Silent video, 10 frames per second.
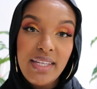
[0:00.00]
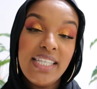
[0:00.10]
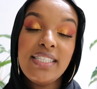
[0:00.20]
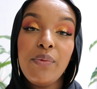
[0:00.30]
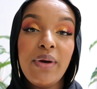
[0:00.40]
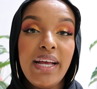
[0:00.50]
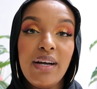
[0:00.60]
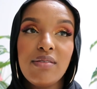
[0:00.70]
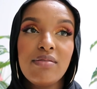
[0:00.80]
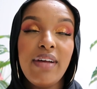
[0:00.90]
is I went
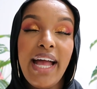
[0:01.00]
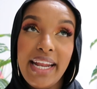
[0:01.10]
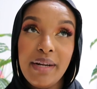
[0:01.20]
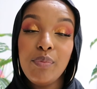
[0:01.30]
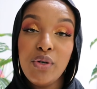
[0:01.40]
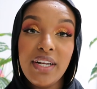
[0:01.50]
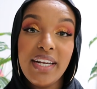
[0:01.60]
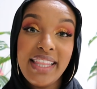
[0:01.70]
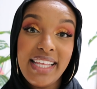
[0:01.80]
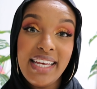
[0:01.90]
ahead and
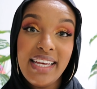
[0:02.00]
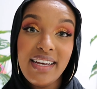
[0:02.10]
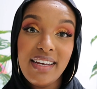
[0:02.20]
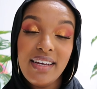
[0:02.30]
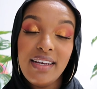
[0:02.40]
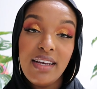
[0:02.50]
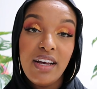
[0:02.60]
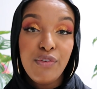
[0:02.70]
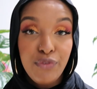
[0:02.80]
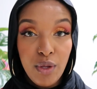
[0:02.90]
put the
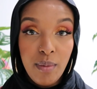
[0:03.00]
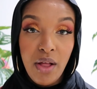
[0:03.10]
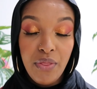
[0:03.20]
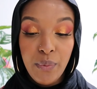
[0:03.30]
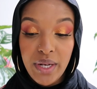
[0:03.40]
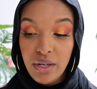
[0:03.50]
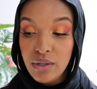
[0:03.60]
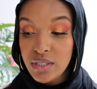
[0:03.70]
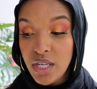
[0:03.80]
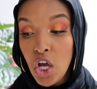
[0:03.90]
film on the
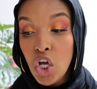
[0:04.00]
windows.